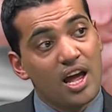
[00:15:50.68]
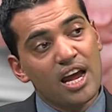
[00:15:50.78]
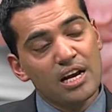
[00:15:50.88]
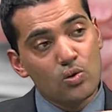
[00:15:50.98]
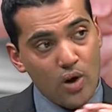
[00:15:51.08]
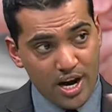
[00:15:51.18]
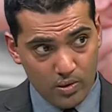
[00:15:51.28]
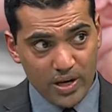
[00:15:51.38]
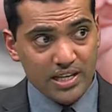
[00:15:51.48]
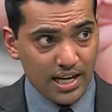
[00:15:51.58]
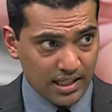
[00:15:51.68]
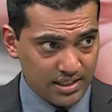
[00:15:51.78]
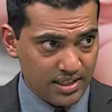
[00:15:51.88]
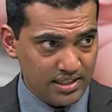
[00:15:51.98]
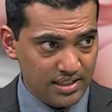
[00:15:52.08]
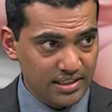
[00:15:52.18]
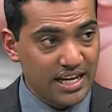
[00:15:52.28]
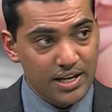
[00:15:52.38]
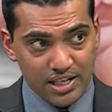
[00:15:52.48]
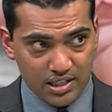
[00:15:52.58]
it right away tells us
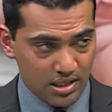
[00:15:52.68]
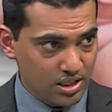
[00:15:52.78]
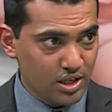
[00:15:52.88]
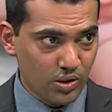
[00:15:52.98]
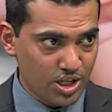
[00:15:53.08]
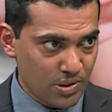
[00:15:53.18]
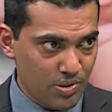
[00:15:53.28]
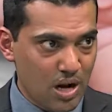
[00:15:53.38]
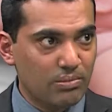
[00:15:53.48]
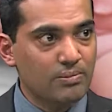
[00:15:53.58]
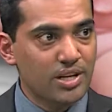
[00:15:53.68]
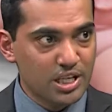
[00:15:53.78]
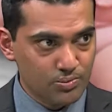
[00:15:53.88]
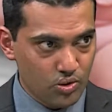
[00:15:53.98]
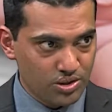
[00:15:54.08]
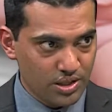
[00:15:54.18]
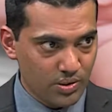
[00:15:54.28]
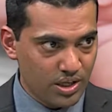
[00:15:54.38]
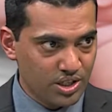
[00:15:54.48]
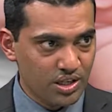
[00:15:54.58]
there is circulation problem, there is poor
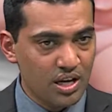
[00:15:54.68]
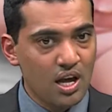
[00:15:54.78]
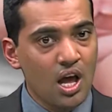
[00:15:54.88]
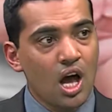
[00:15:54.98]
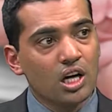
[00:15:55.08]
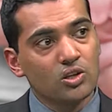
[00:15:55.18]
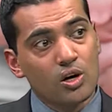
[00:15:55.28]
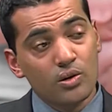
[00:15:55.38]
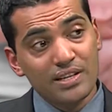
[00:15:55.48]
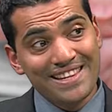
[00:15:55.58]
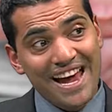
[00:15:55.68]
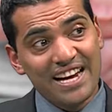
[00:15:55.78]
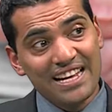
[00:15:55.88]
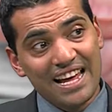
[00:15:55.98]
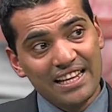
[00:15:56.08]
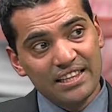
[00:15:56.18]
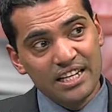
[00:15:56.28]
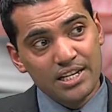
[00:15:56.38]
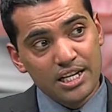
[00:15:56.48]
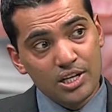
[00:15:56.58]
circulation. Not only that,
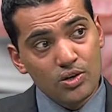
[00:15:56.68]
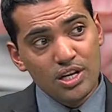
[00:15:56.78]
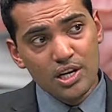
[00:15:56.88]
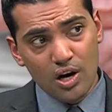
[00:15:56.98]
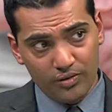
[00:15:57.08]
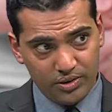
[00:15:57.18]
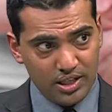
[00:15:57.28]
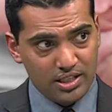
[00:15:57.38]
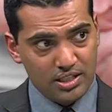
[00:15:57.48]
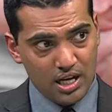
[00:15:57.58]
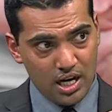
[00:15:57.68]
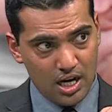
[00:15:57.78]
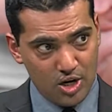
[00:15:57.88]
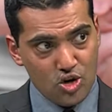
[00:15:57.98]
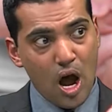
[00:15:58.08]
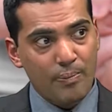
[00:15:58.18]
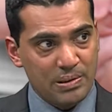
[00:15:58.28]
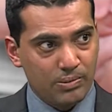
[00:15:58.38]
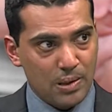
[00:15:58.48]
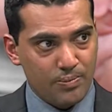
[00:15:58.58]
the degree of this drop
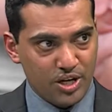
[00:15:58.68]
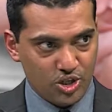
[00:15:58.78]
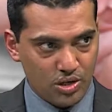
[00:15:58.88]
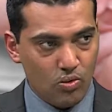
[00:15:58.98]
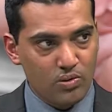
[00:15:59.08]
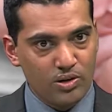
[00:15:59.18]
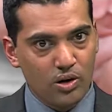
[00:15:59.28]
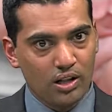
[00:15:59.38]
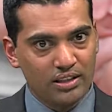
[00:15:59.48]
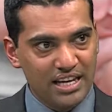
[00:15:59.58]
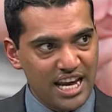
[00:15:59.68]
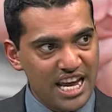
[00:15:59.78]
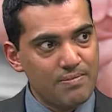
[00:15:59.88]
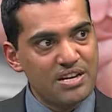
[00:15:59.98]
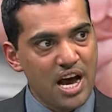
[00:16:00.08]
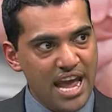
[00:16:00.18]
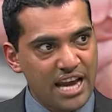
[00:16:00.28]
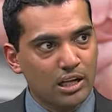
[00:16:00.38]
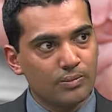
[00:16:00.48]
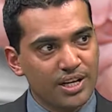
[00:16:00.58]
in blood pressure, what we call the ABI,
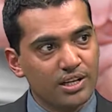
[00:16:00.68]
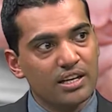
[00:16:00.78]
ankle brachial